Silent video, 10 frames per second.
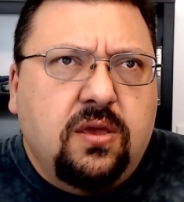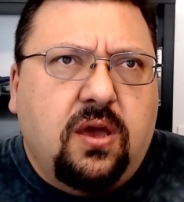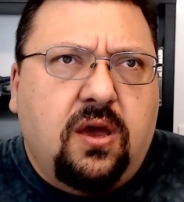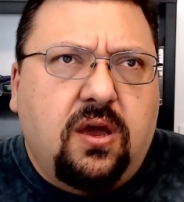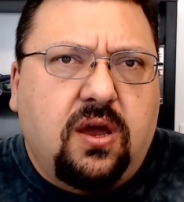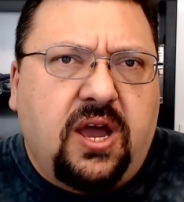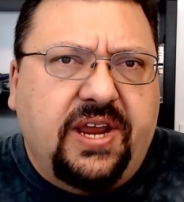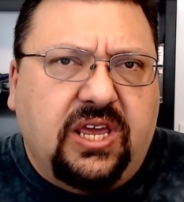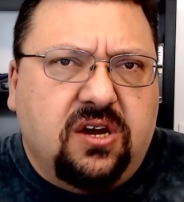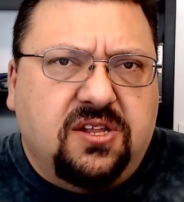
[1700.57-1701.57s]

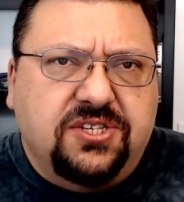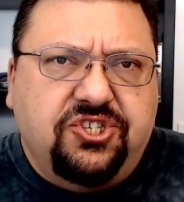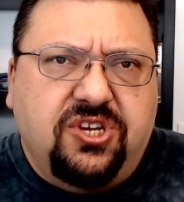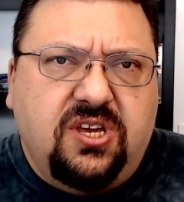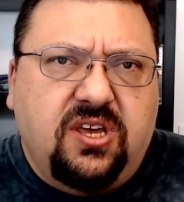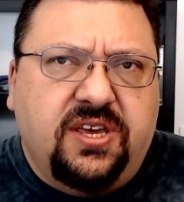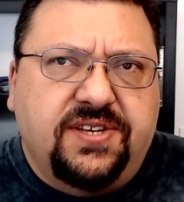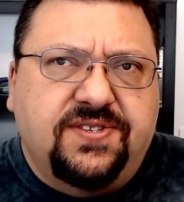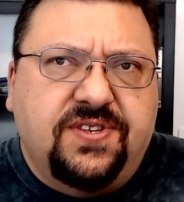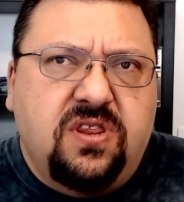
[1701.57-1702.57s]
ideology
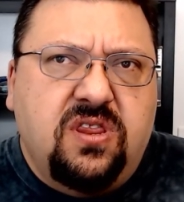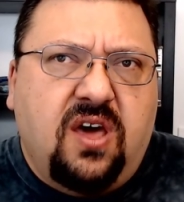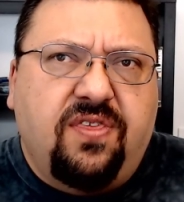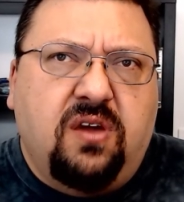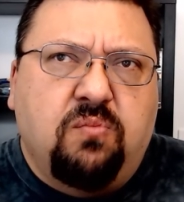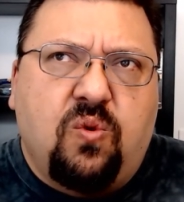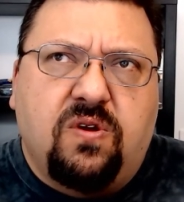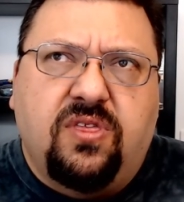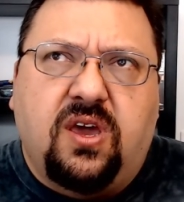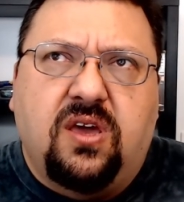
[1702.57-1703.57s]
is nothing more
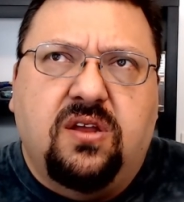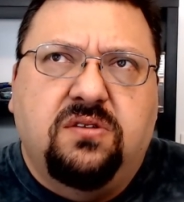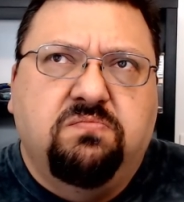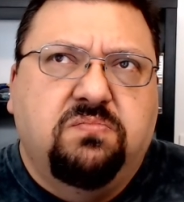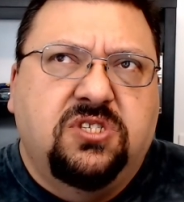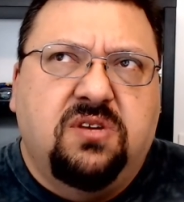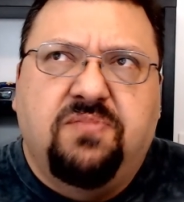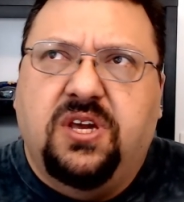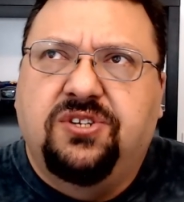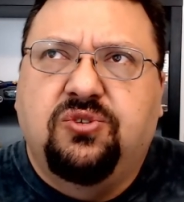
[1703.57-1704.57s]
than
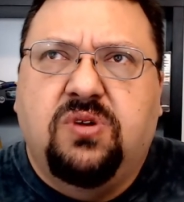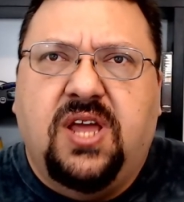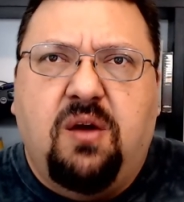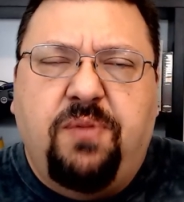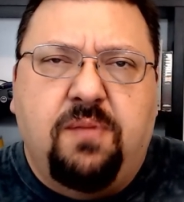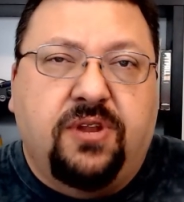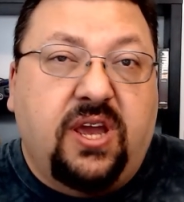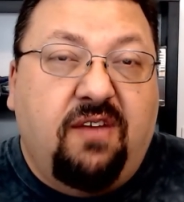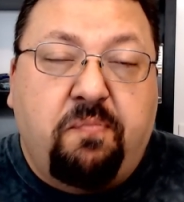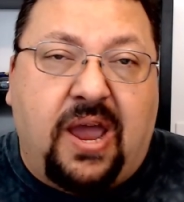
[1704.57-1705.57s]
something to allow people to
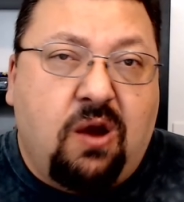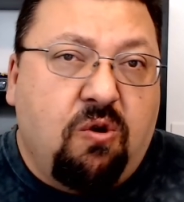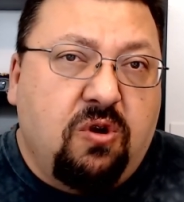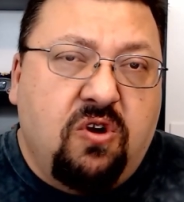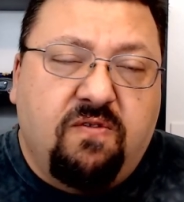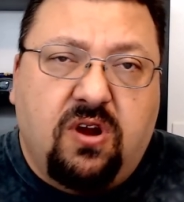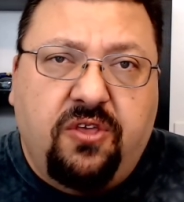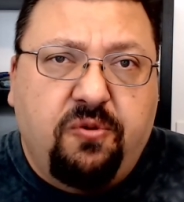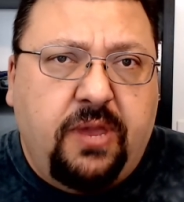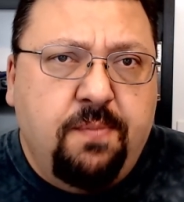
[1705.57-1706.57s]
have power over
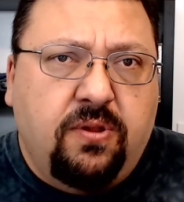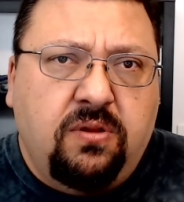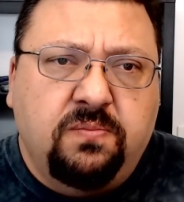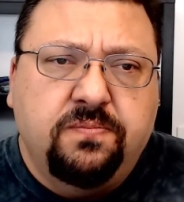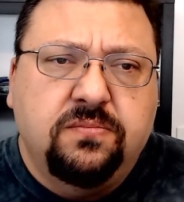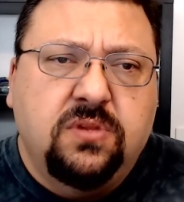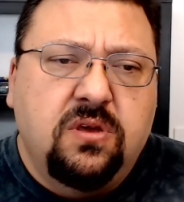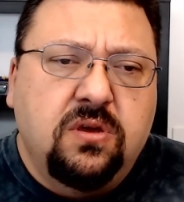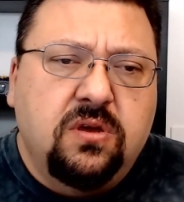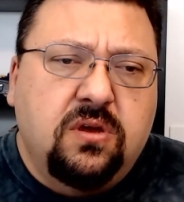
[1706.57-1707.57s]
other people,
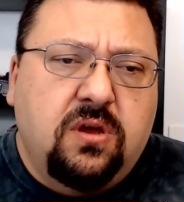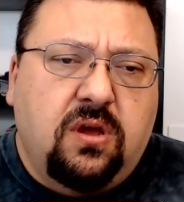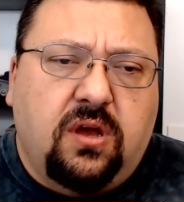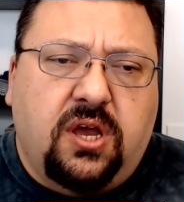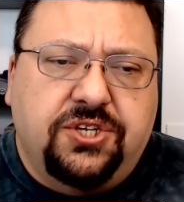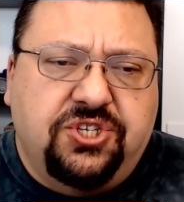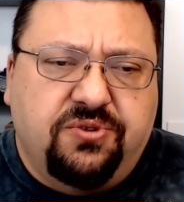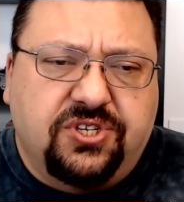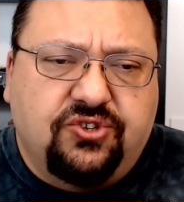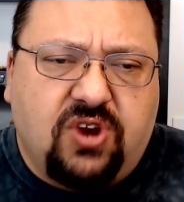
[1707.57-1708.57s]
to
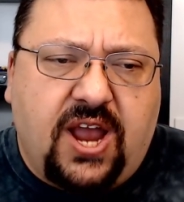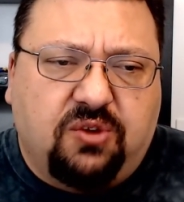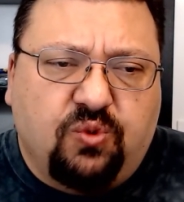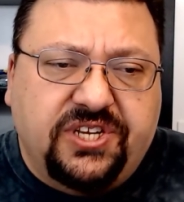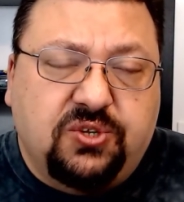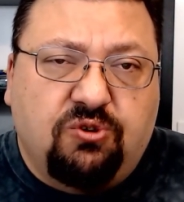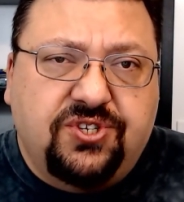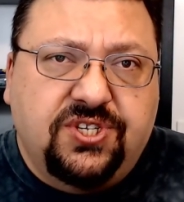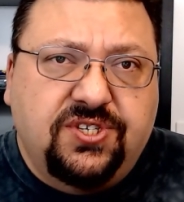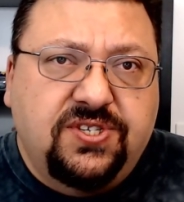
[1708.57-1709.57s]
extract
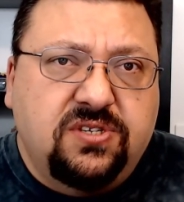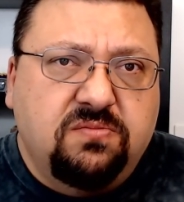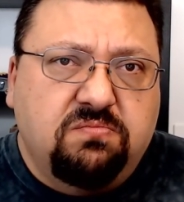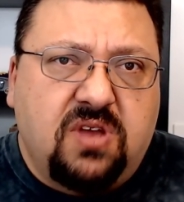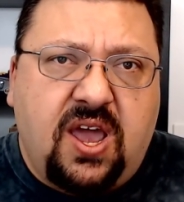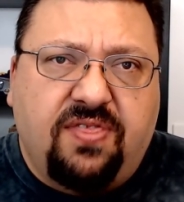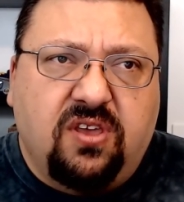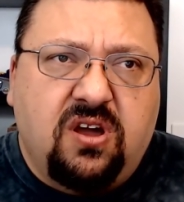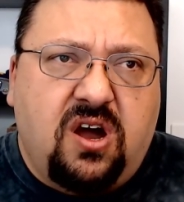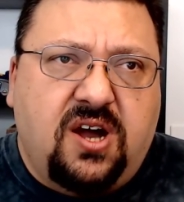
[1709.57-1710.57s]
resources at the
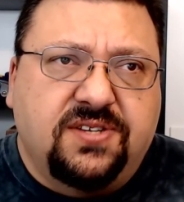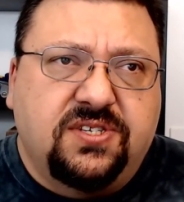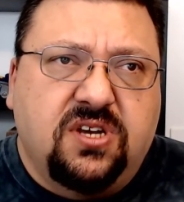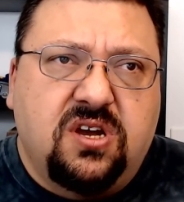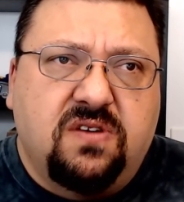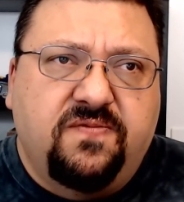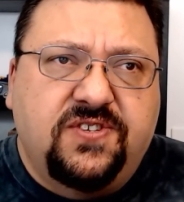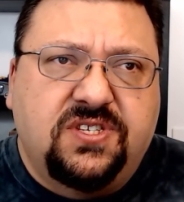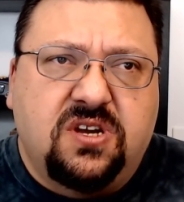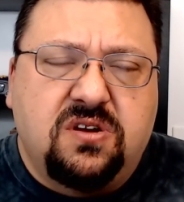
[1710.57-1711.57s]
cost of
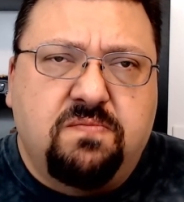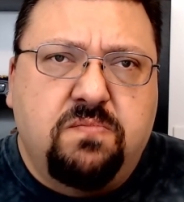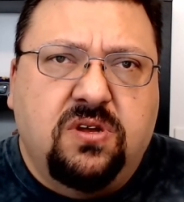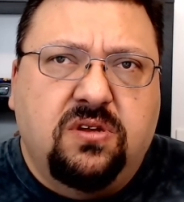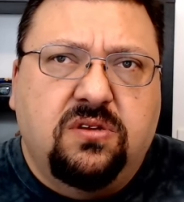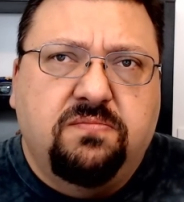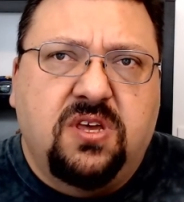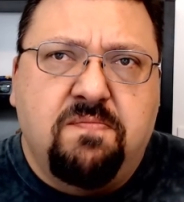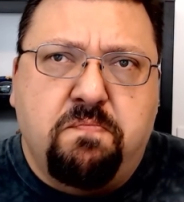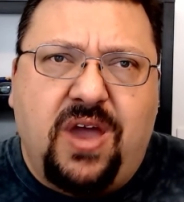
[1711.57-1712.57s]
some
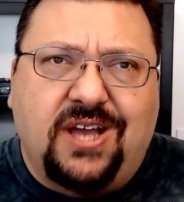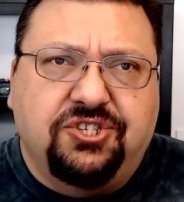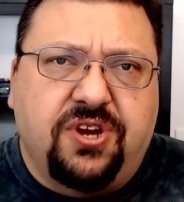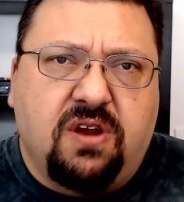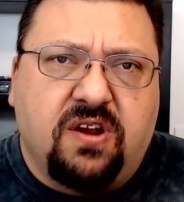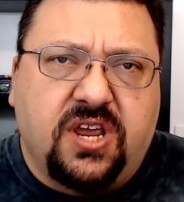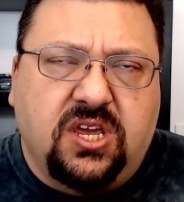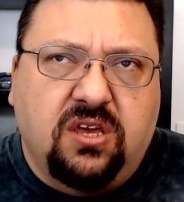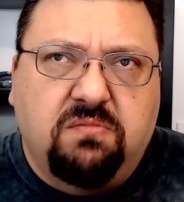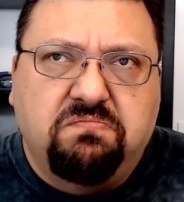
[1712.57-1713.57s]

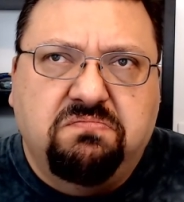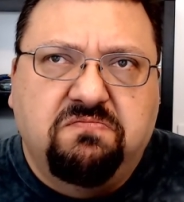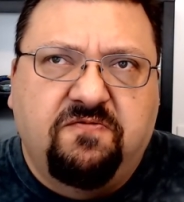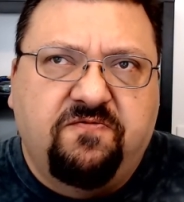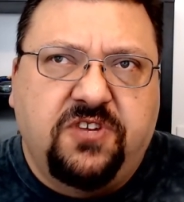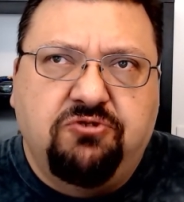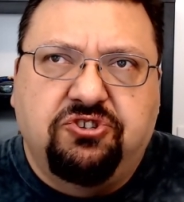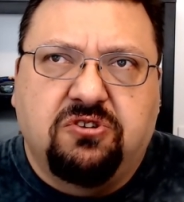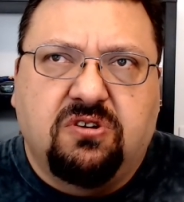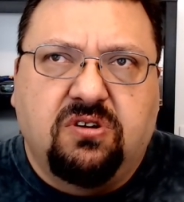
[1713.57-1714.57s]
imaginary
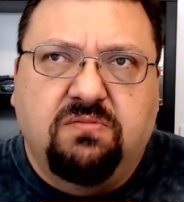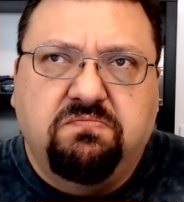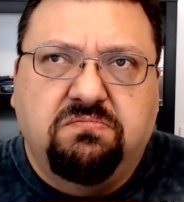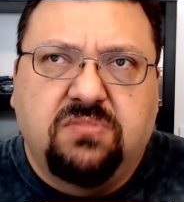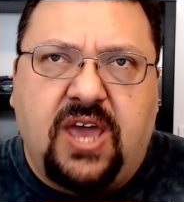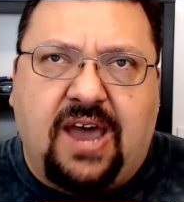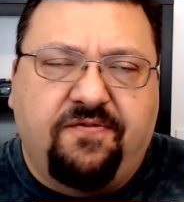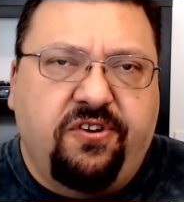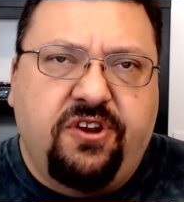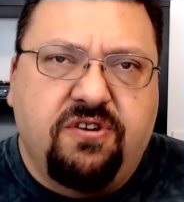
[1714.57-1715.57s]
future
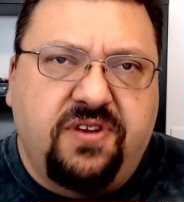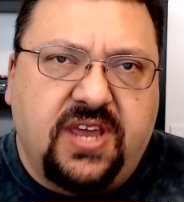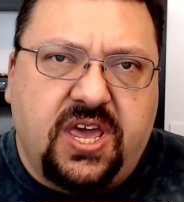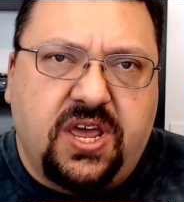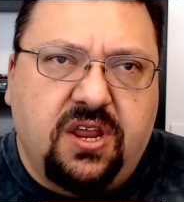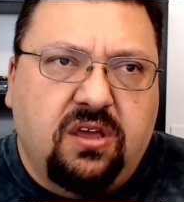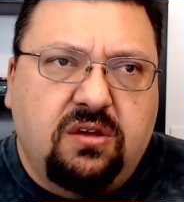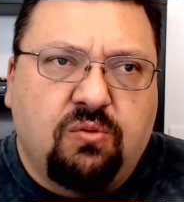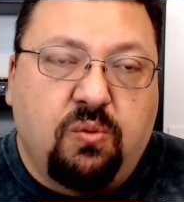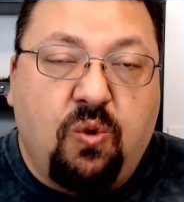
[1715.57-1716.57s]
after you're dead
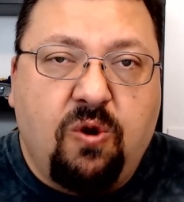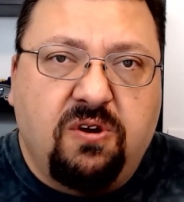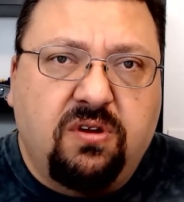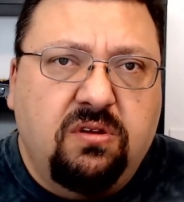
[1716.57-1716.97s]
reward.